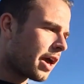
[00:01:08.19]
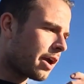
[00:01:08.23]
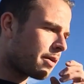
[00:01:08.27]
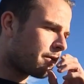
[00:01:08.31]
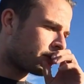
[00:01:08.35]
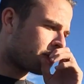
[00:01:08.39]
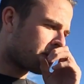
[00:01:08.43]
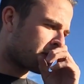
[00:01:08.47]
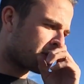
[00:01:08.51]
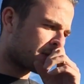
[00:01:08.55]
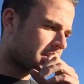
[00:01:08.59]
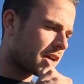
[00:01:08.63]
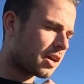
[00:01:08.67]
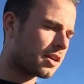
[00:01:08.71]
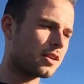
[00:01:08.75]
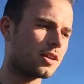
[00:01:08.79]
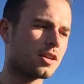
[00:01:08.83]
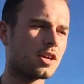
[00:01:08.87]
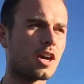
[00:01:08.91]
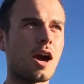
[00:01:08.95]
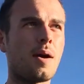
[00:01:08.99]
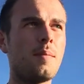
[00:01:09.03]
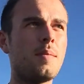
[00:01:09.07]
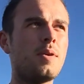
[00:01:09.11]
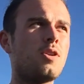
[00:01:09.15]
And with the
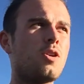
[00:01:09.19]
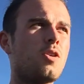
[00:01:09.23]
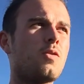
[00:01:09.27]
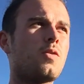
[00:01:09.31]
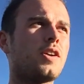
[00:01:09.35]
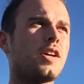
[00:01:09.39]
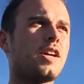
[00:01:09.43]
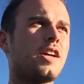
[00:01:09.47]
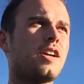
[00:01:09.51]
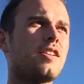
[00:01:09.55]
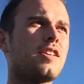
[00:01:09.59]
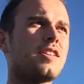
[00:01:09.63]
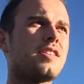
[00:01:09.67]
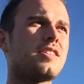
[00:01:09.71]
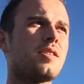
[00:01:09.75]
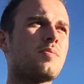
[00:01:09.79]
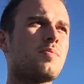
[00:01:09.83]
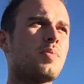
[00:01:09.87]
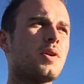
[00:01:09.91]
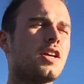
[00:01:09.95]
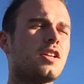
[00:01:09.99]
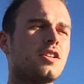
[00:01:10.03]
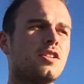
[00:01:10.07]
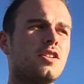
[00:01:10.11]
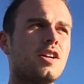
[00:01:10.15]
sun coming over here, this is
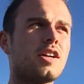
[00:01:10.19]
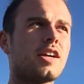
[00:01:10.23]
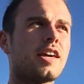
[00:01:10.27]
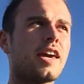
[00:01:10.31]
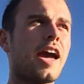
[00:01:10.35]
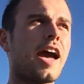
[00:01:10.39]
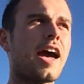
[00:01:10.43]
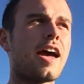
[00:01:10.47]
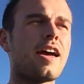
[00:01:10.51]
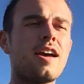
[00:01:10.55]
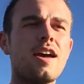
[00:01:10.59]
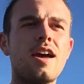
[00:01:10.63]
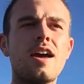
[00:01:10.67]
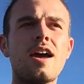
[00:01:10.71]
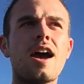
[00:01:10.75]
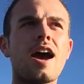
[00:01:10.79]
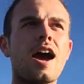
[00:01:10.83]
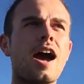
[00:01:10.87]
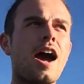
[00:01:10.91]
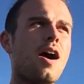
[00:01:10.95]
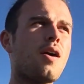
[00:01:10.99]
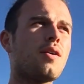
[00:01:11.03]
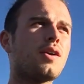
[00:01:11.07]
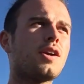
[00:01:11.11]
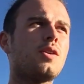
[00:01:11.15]
a big look at
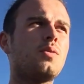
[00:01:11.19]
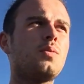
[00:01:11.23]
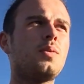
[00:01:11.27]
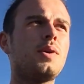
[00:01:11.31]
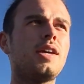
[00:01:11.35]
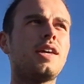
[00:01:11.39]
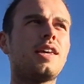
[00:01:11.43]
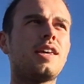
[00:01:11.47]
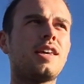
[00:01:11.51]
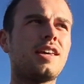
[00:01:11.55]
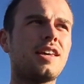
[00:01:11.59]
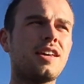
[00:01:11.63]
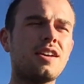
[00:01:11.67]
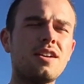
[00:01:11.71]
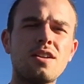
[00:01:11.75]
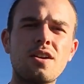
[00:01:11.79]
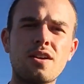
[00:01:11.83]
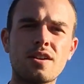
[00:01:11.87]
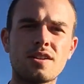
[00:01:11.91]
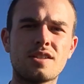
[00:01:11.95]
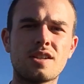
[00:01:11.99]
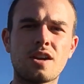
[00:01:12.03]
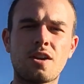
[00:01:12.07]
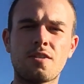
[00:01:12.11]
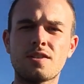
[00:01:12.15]
how can we heal
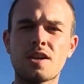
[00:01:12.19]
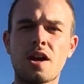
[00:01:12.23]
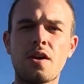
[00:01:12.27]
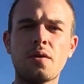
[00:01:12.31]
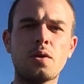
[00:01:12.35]
ourselves?